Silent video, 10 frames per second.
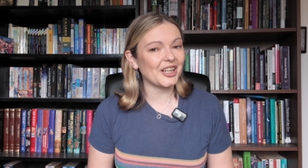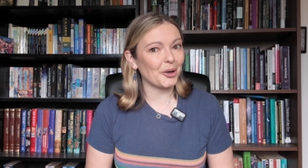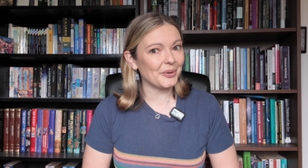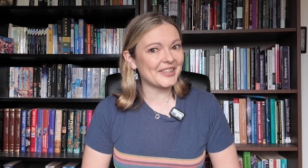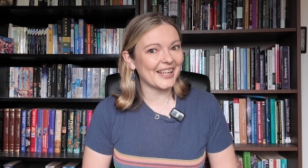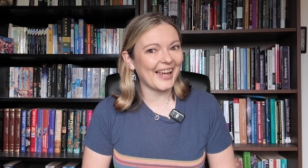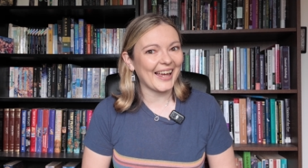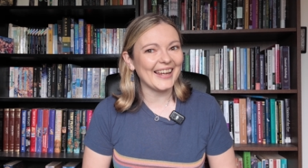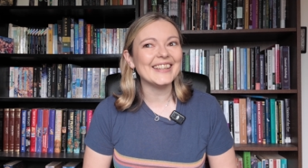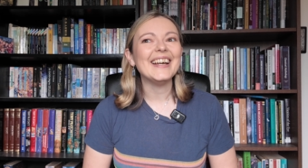shall we
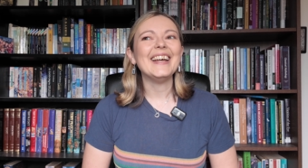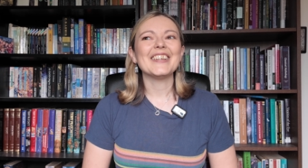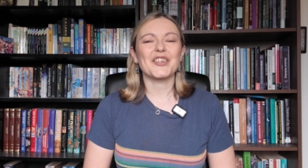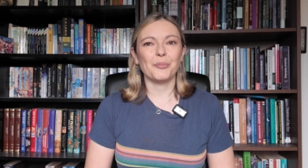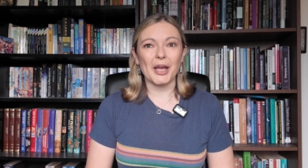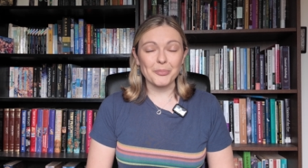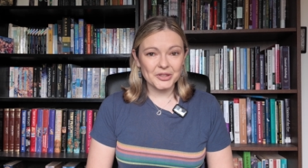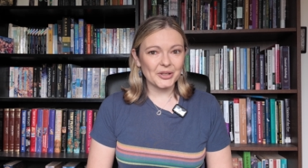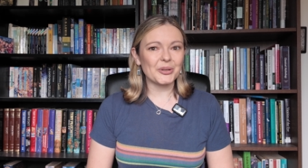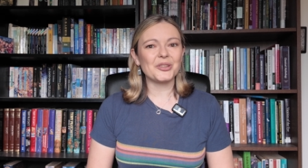say. Some
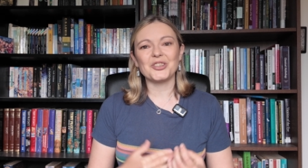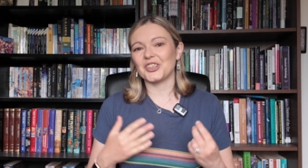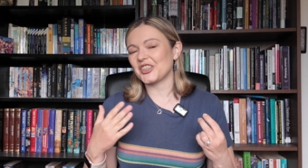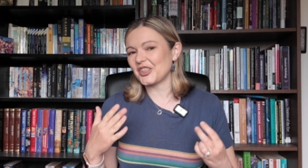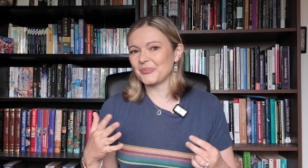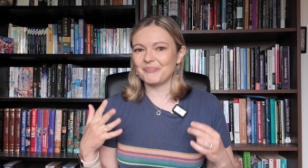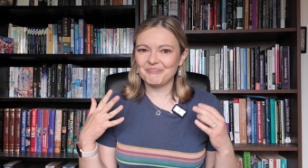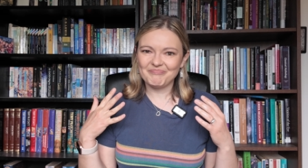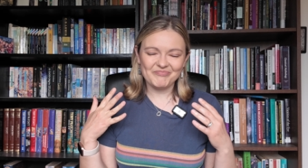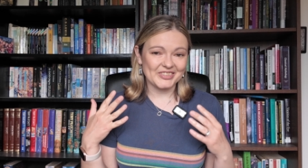episodes just
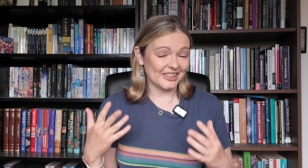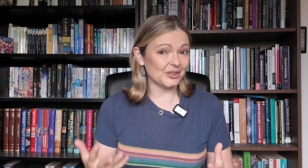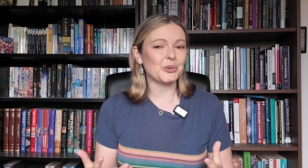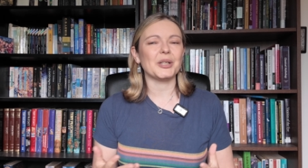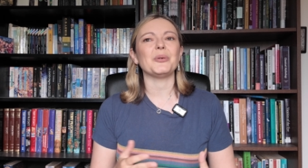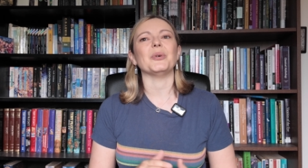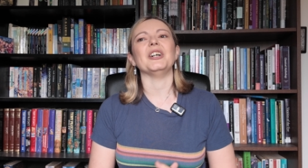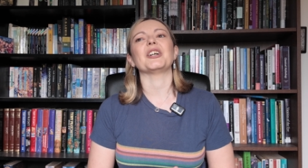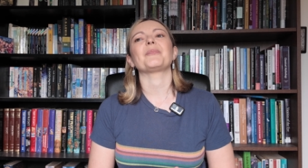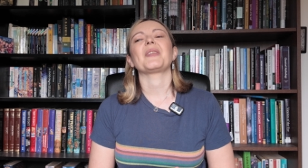didn't quite
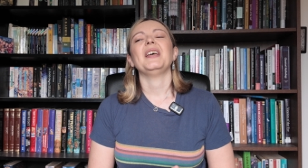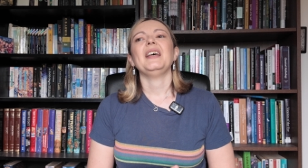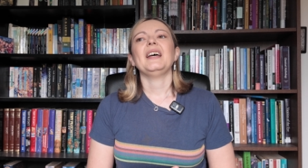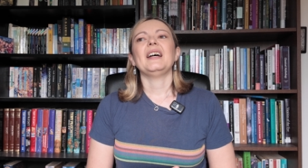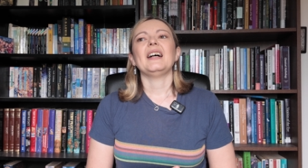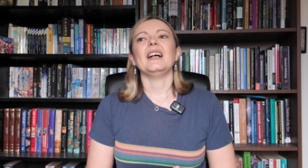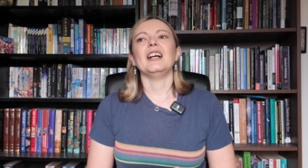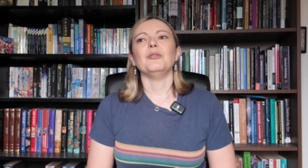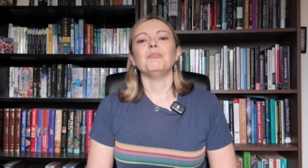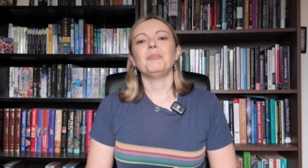work.
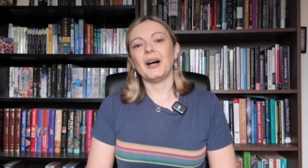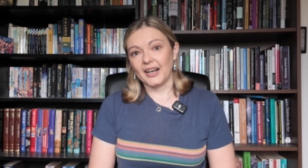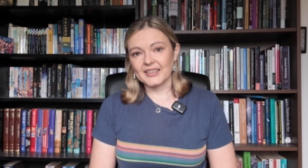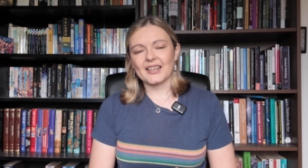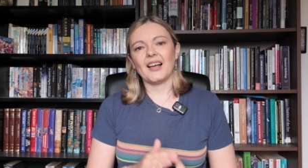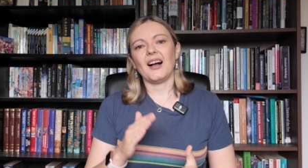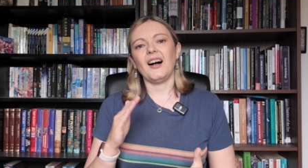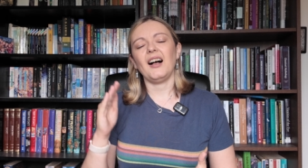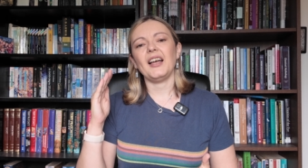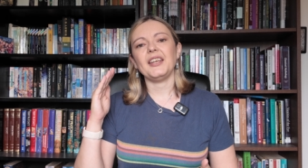Um, but
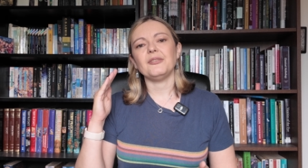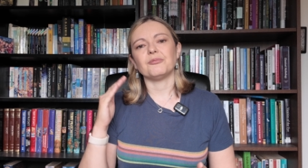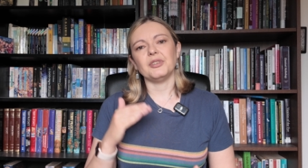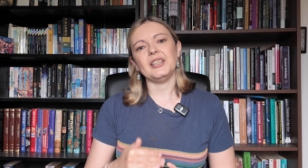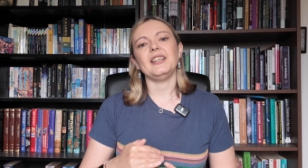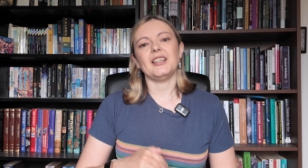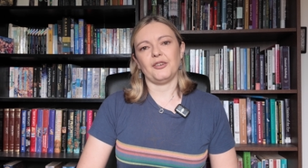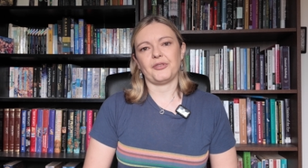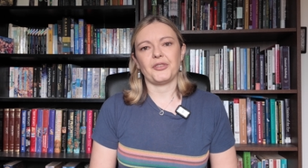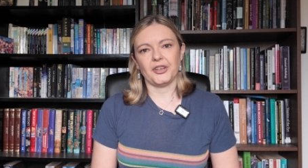I really
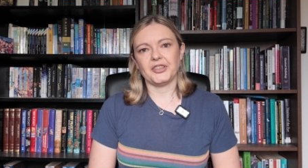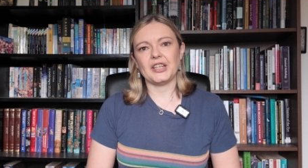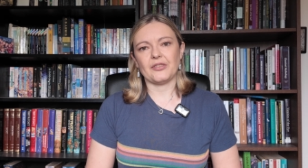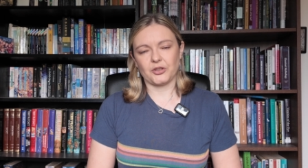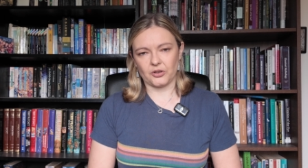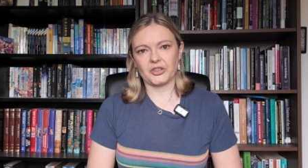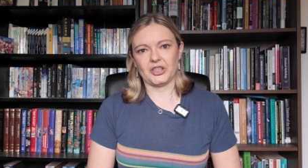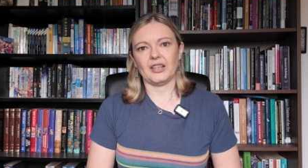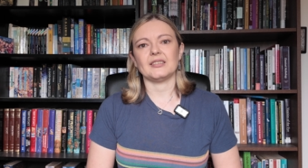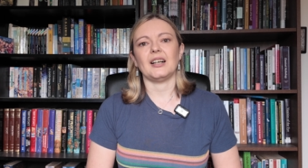love the 13th
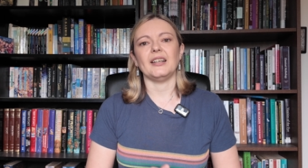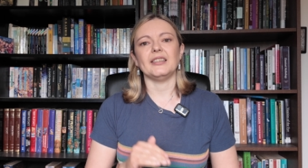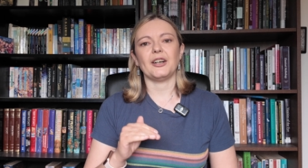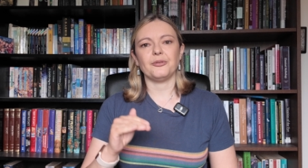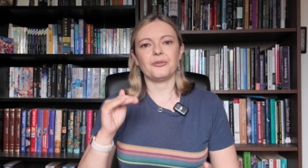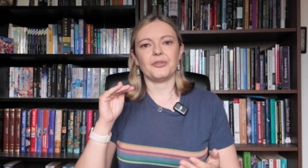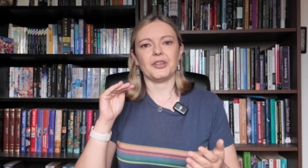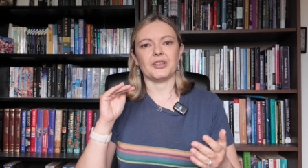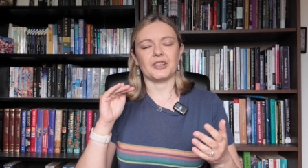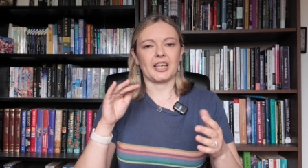Doctor. I love
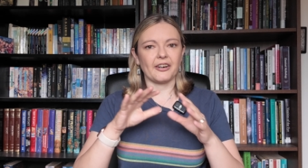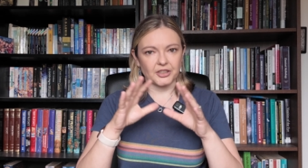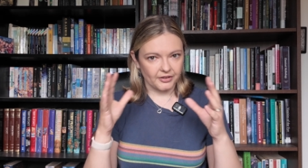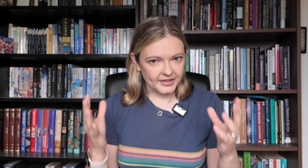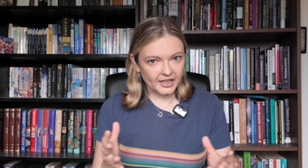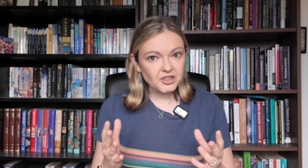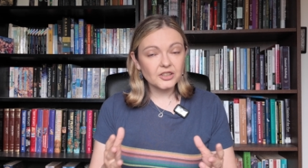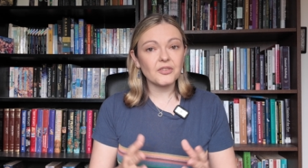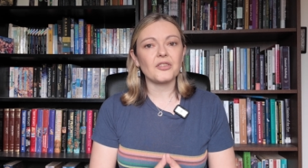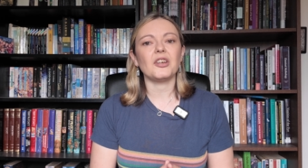the, the
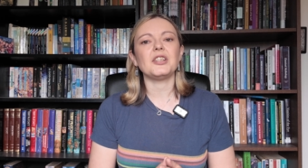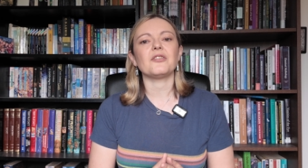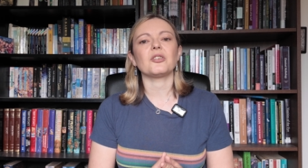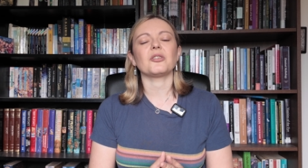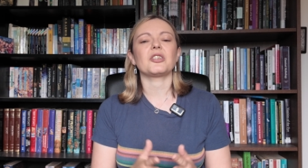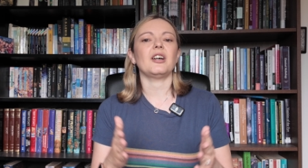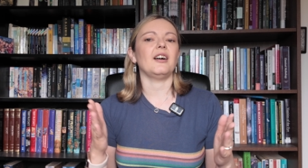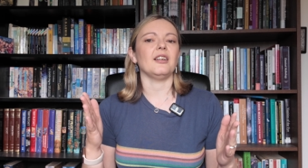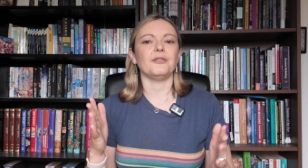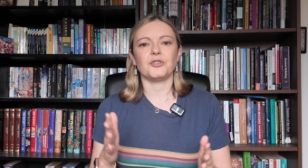characterization of the 13th
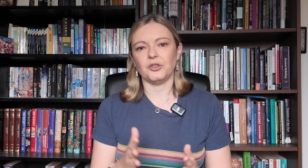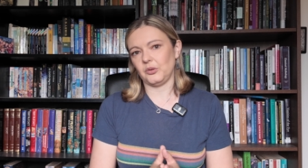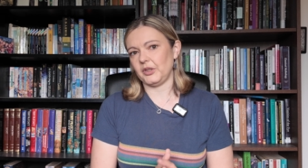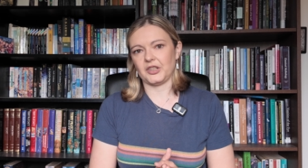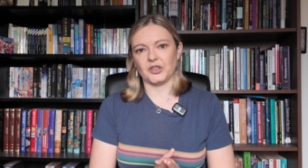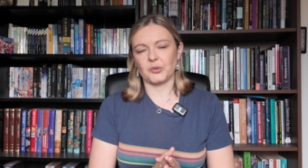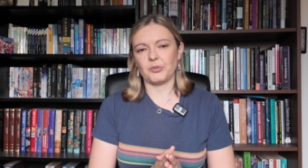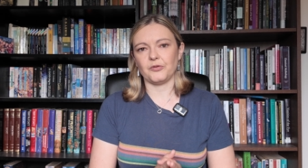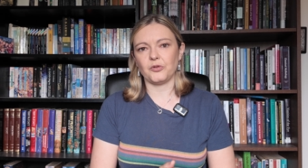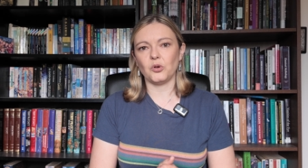Doctor, I love Jodie Whittaker's
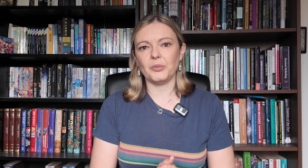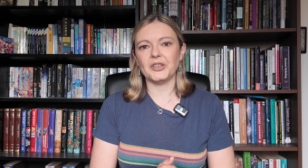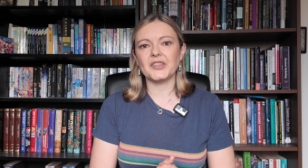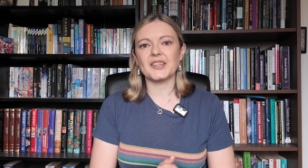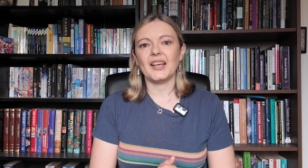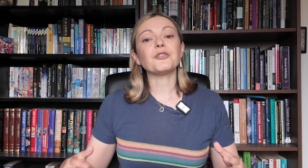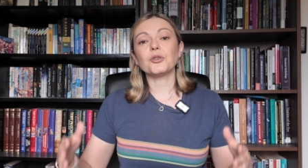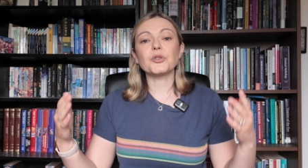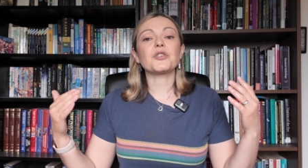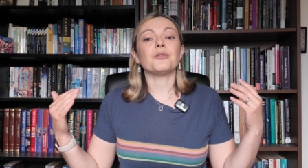performance, and
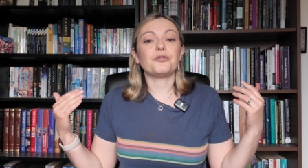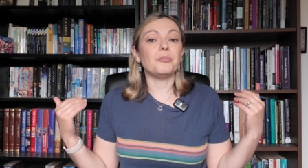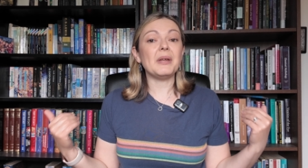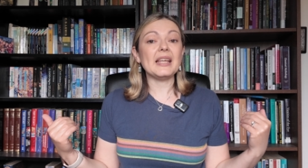of course, for